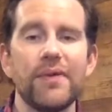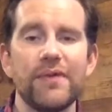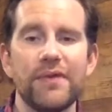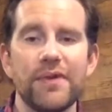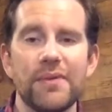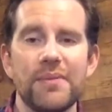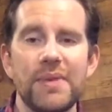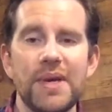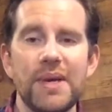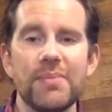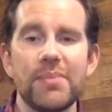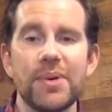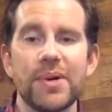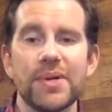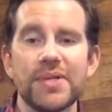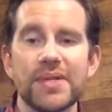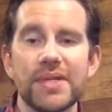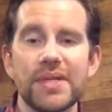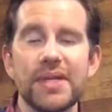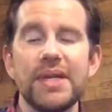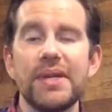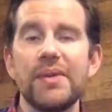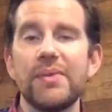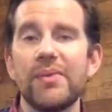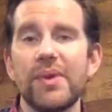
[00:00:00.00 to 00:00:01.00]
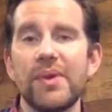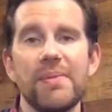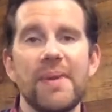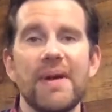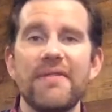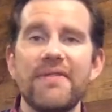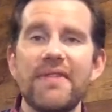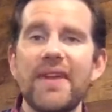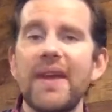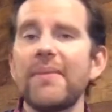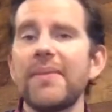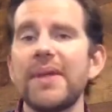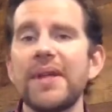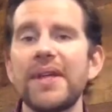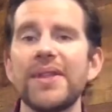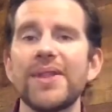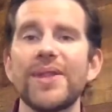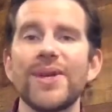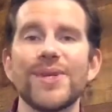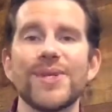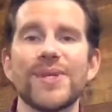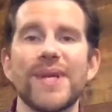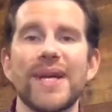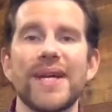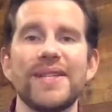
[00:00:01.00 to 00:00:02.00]
for me personally, with my family,
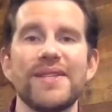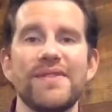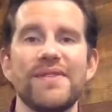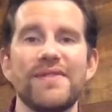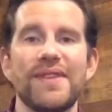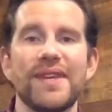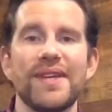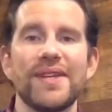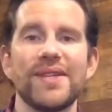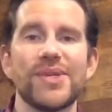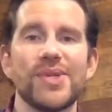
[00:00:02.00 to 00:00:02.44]
those kinds of things.